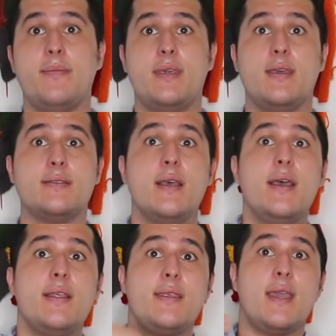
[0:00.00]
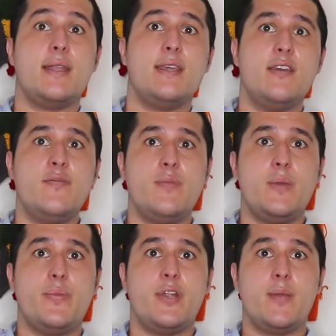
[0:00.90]
because the idea of
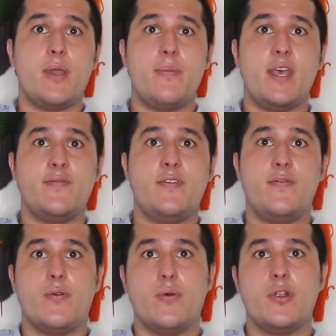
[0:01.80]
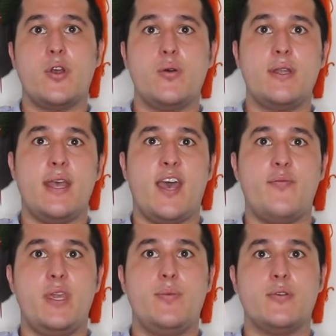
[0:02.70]
me putting my best foot forward only to have
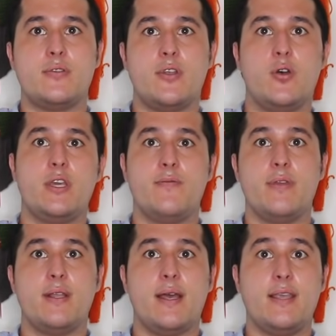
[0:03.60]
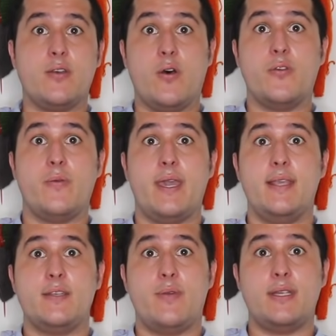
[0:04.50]
people slowly realize all the
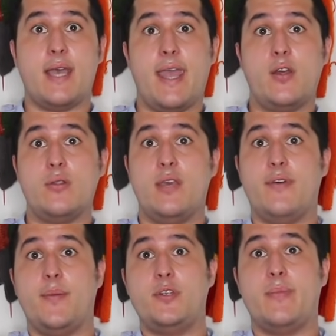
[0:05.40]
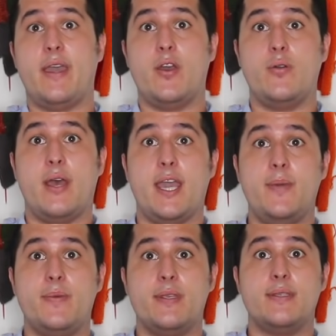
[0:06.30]
ways in which I don't live up to my own
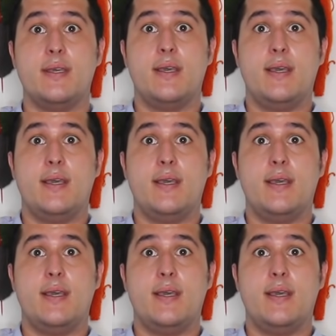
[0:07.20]
hype is